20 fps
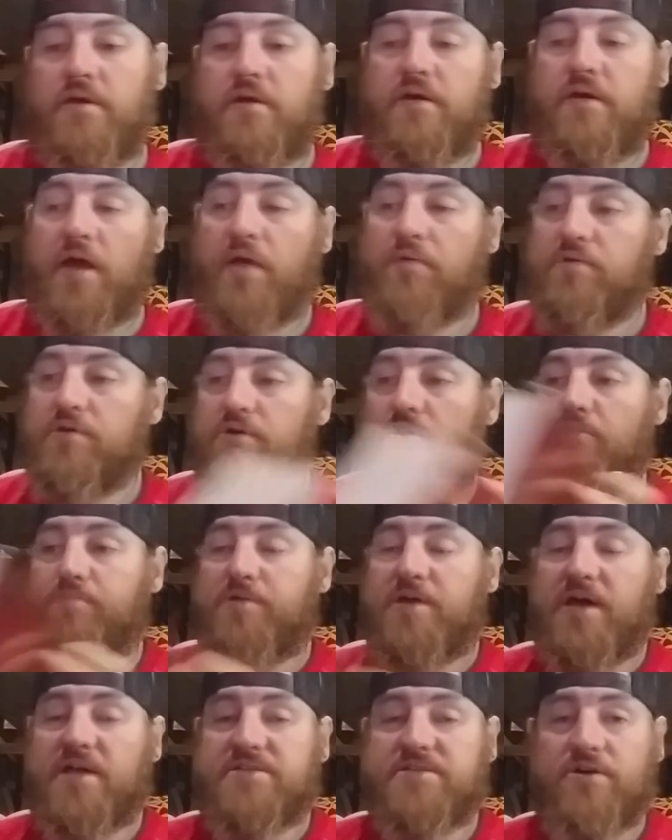I really hope
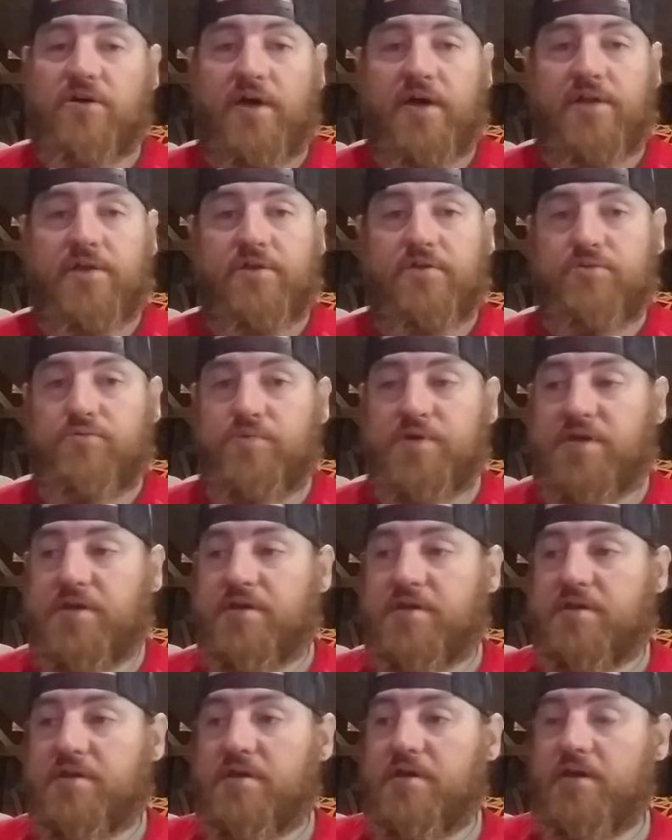you guys all had a good
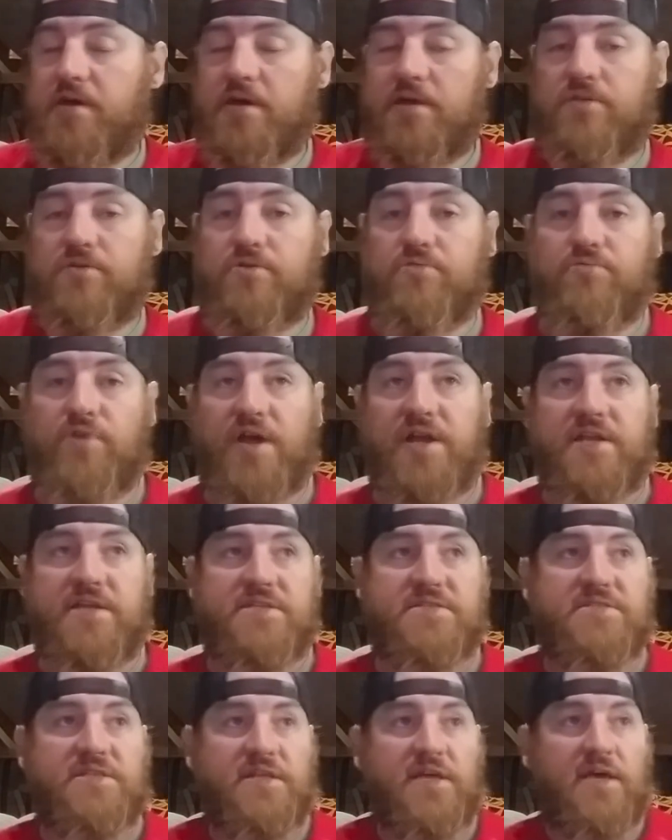week. A little
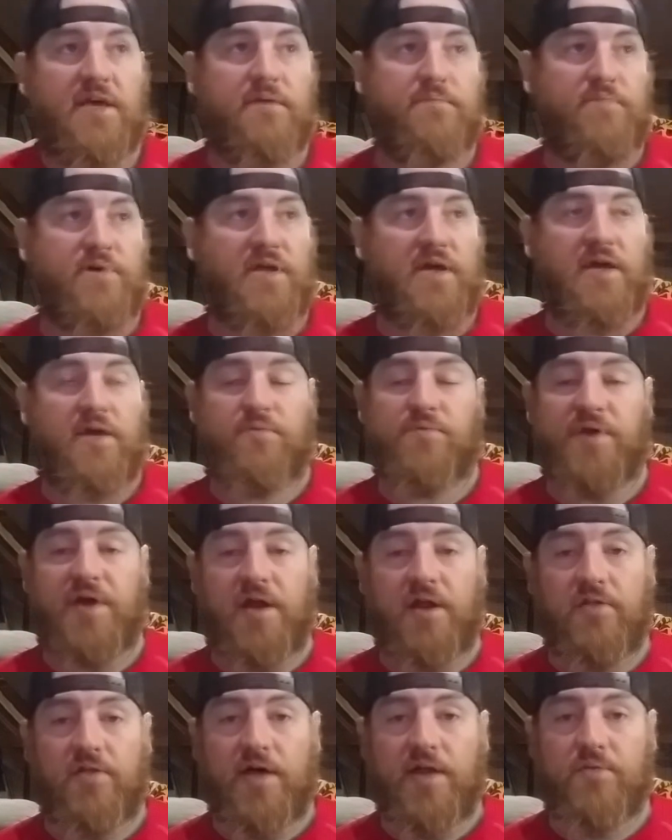rainy today, but hey, we
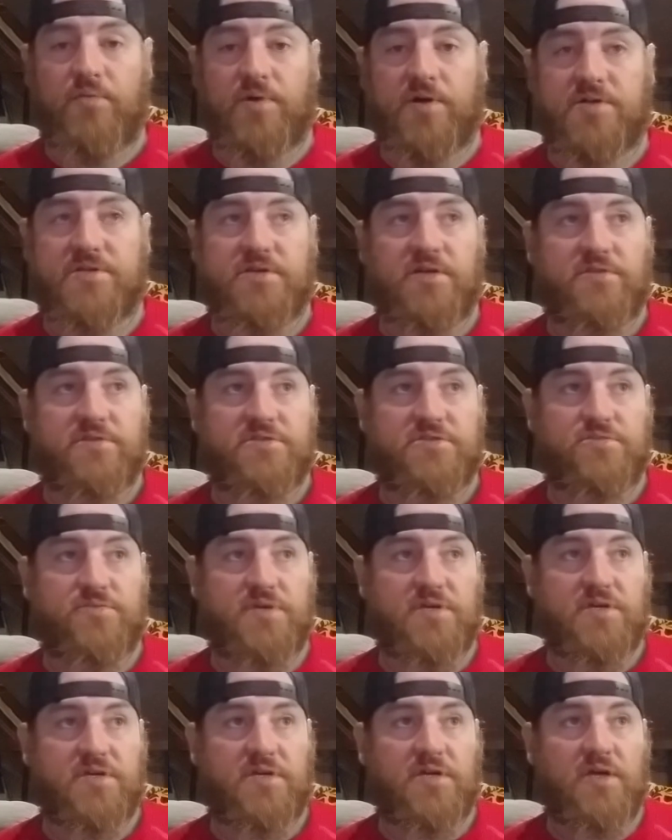got a lot of work done this
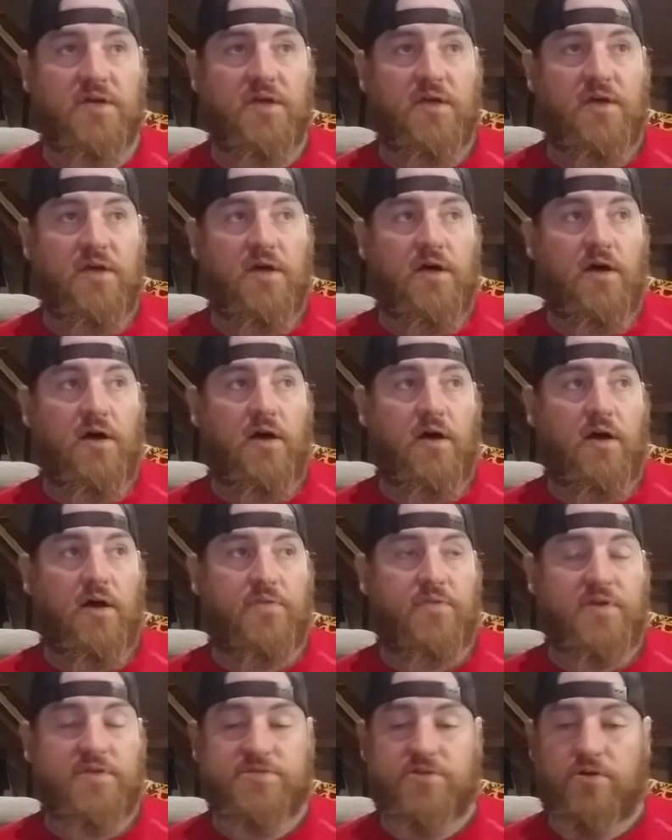week.
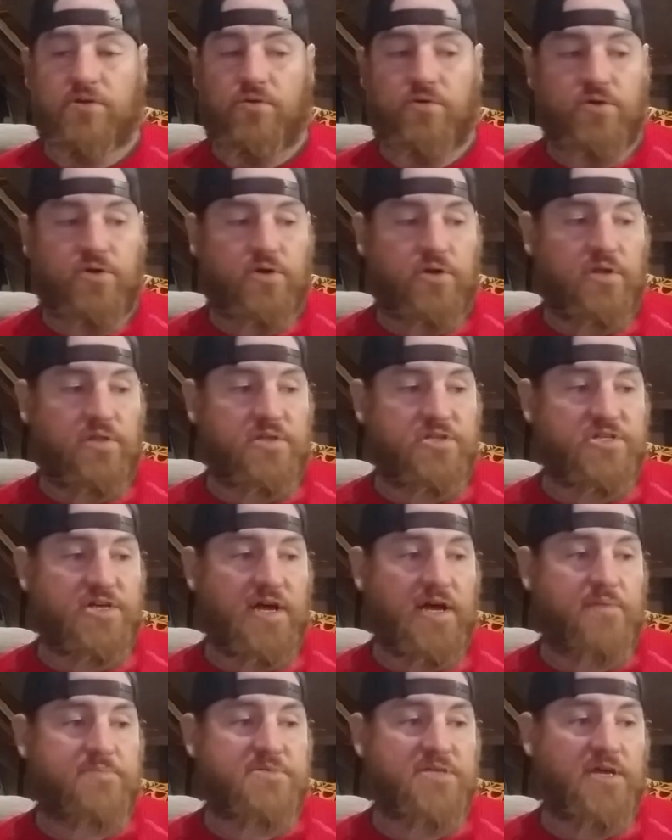Uh, things are going good on the
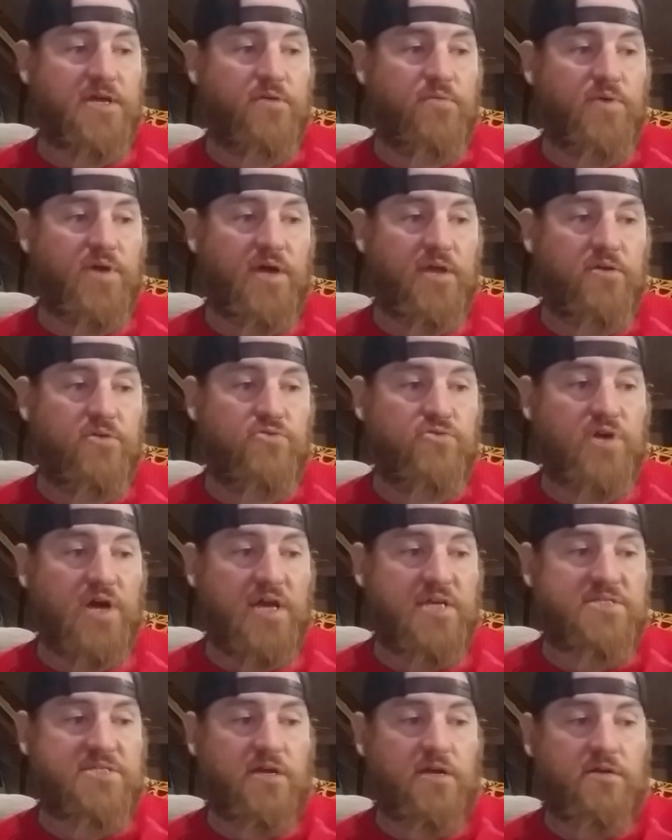job site. We got a new
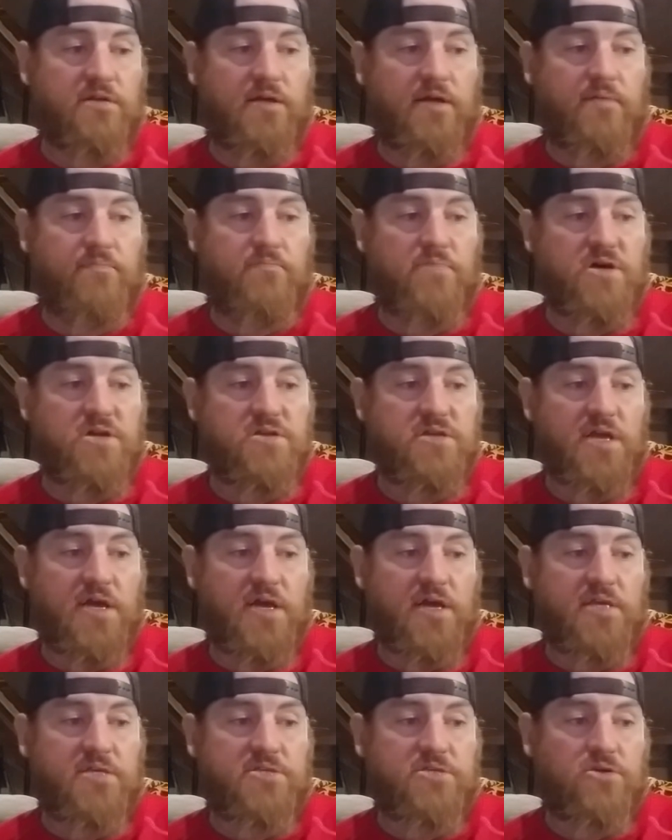guy starting on
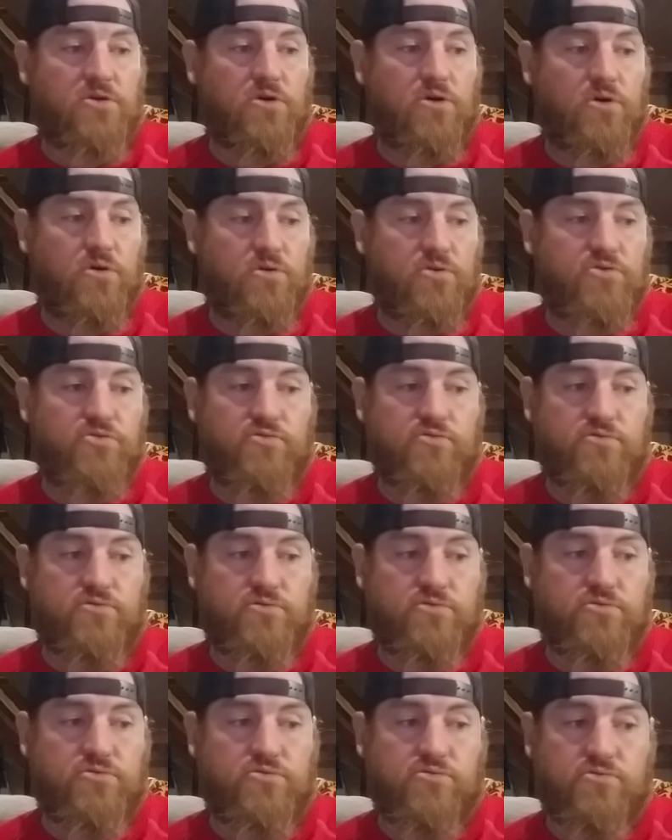Monday, so
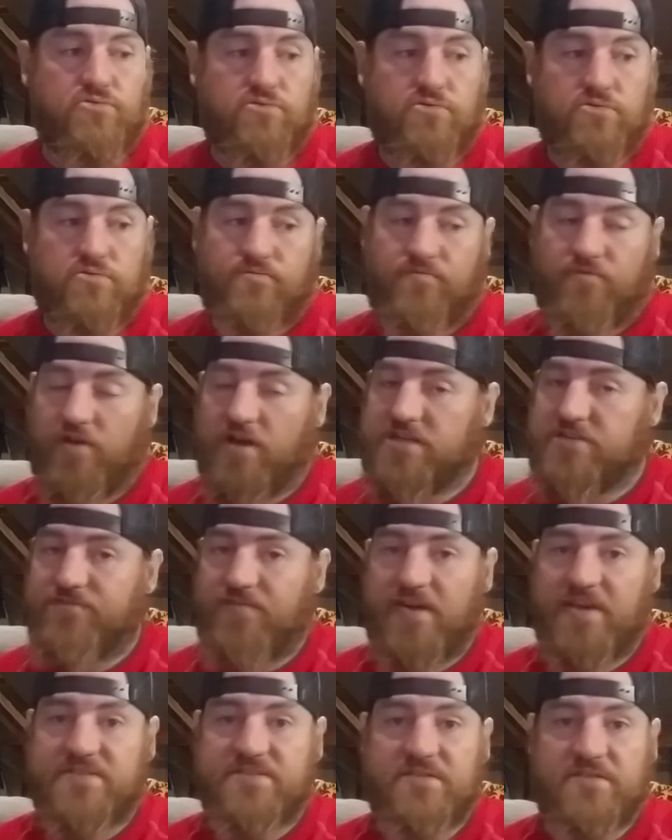new, new, fresh
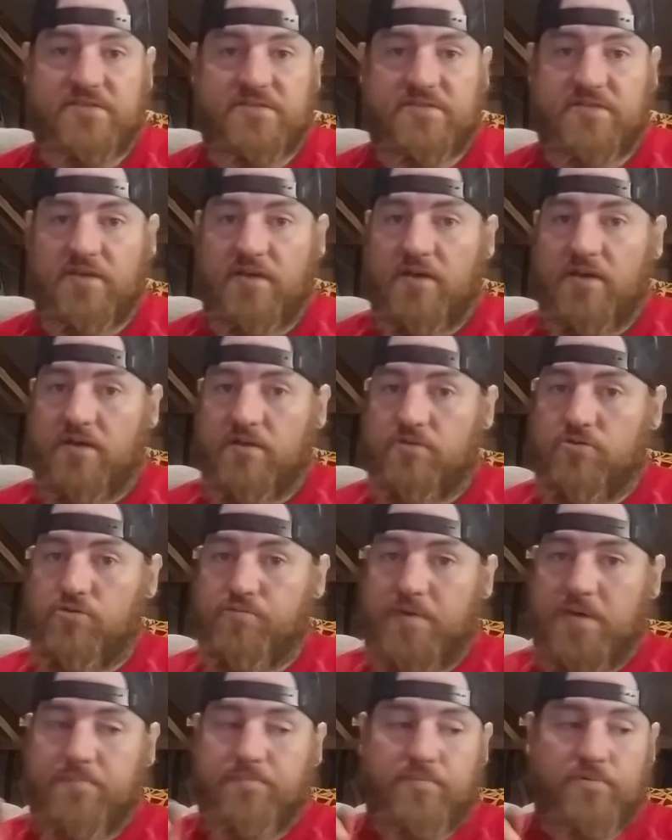faces, new
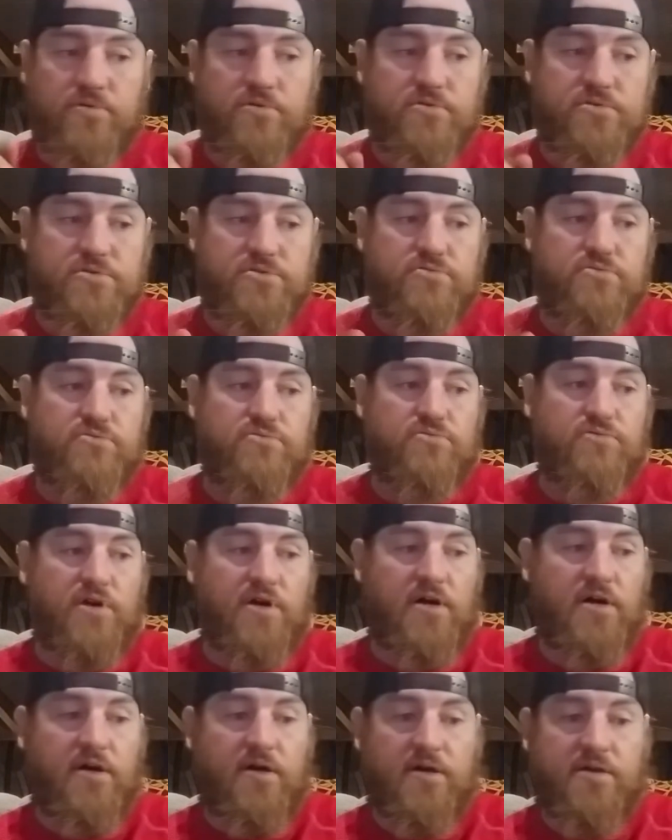people to
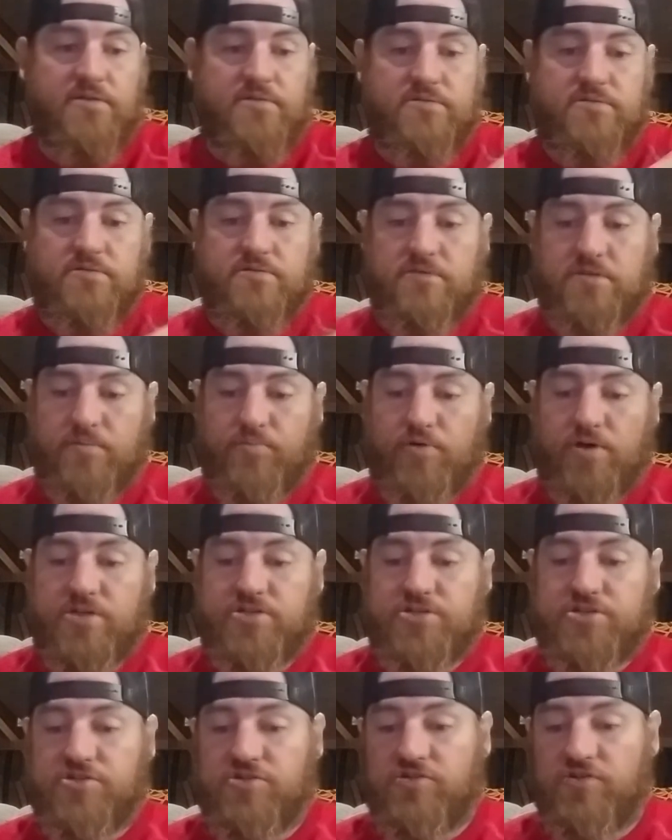uh, to
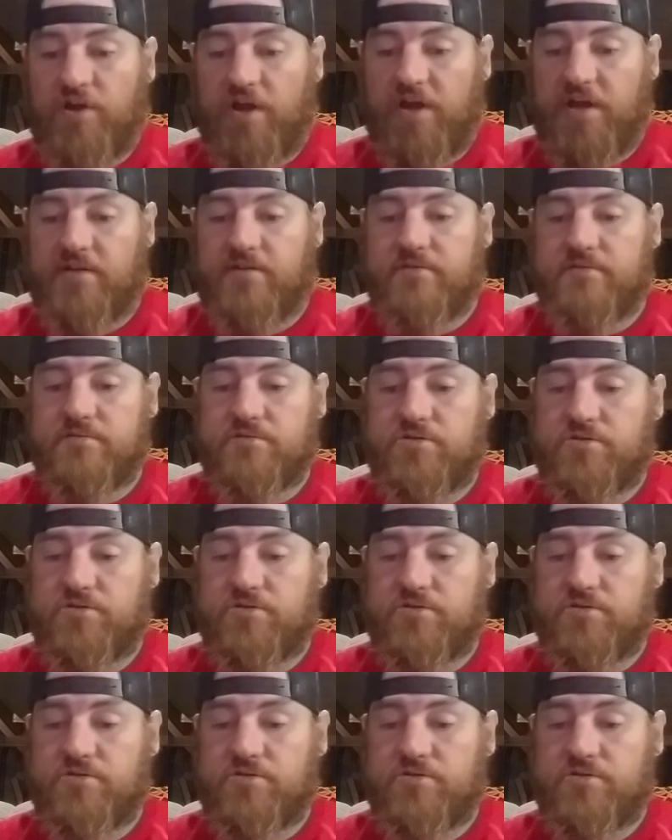preach to, right?